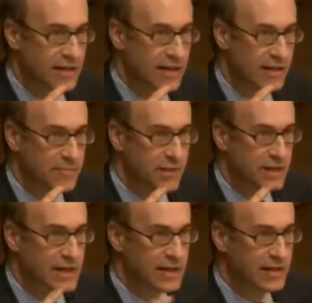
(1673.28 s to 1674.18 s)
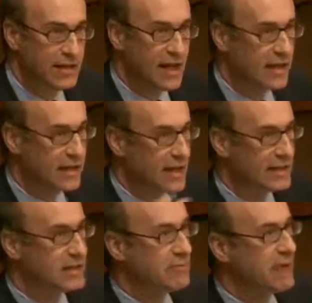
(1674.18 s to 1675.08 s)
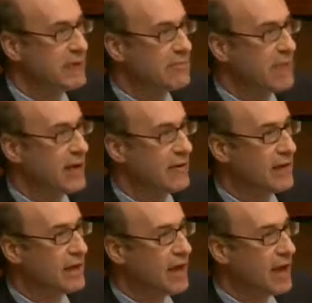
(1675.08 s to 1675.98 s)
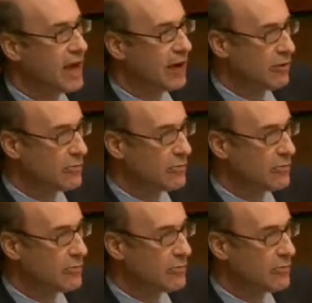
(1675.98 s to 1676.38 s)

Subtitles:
Sully Martin had an estimate about how